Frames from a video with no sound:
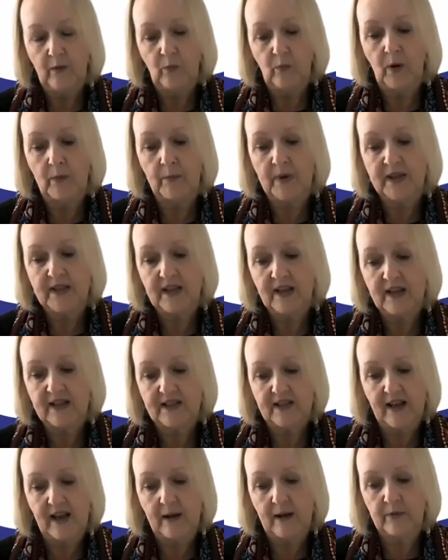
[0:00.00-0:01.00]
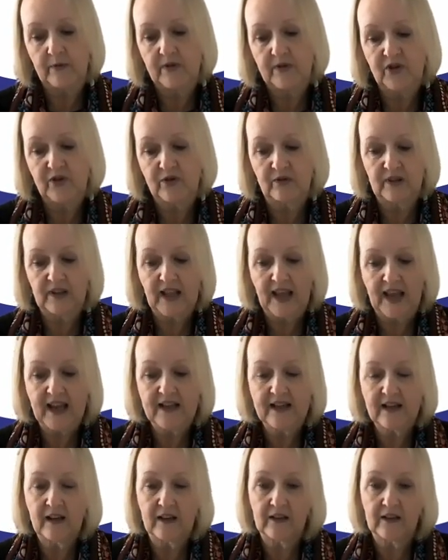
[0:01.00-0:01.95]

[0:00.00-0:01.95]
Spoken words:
Waminda is an Aboriginal-led